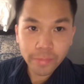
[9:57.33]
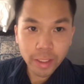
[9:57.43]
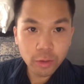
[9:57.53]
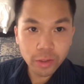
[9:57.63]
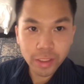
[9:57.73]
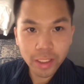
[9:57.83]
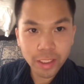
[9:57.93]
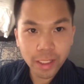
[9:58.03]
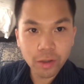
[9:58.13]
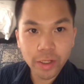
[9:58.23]
my hotel
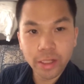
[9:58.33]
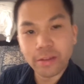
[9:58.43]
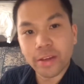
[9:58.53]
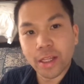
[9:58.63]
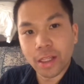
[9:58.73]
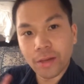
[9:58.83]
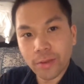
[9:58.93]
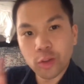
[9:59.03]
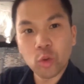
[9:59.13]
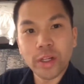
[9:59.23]
now. It is
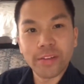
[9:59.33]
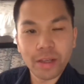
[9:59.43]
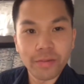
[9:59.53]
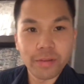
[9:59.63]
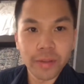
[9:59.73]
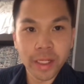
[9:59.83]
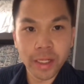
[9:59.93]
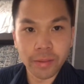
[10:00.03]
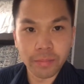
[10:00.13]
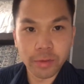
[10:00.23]
11:27
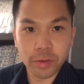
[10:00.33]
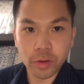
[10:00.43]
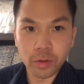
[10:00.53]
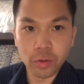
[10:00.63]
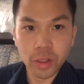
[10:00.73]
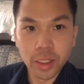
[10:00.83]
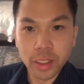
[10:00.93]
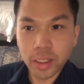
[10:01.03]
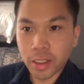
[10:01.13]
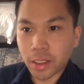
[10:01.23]
p.m. So
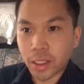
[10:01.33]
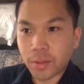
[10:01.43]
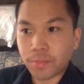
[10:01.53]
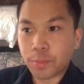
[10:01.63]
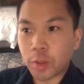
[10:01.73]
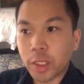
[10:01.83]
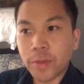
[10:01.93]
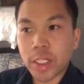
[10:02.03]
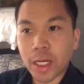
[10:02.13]
pretty much